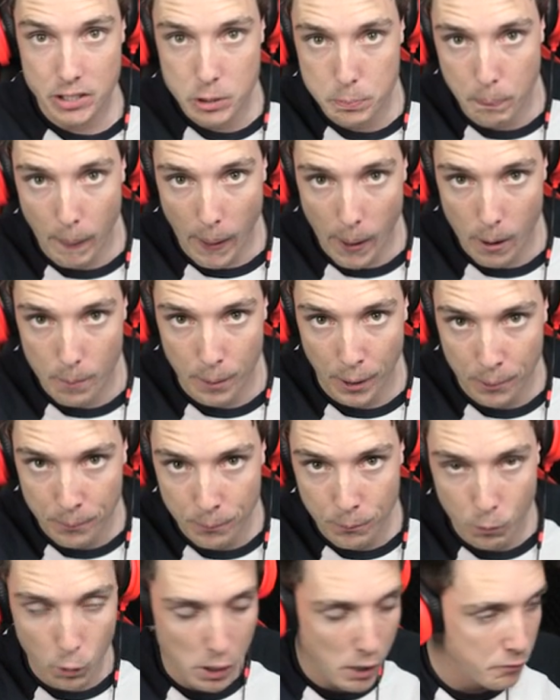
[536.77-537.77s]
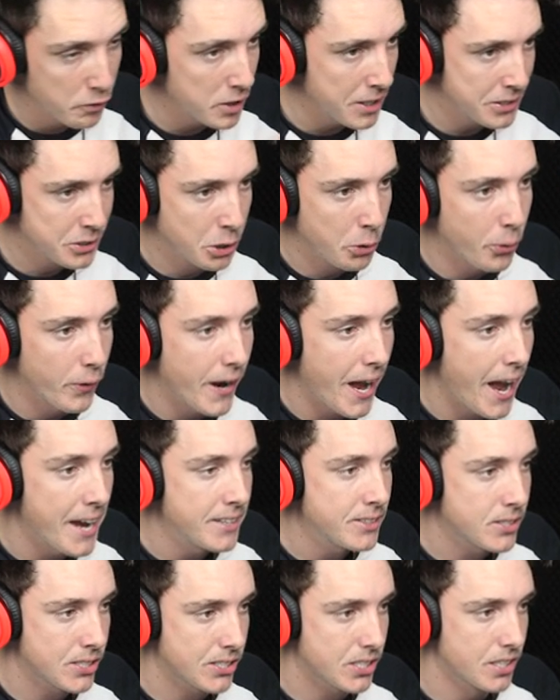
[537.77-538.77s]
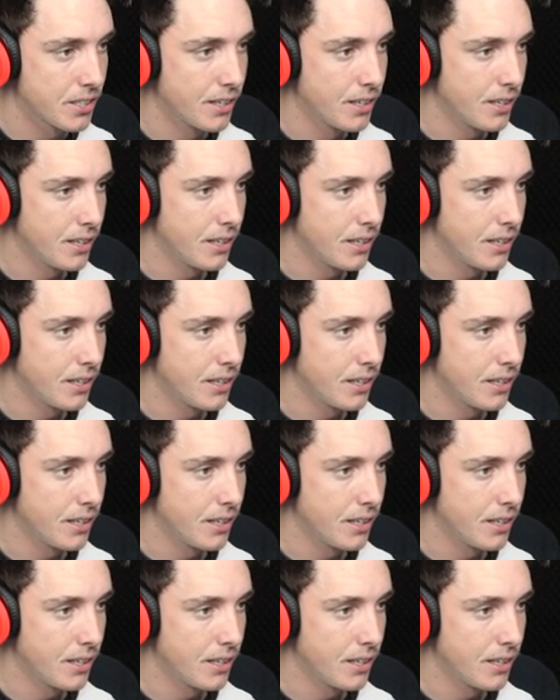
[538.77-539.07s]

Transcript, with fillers: experiment. Whatever this creates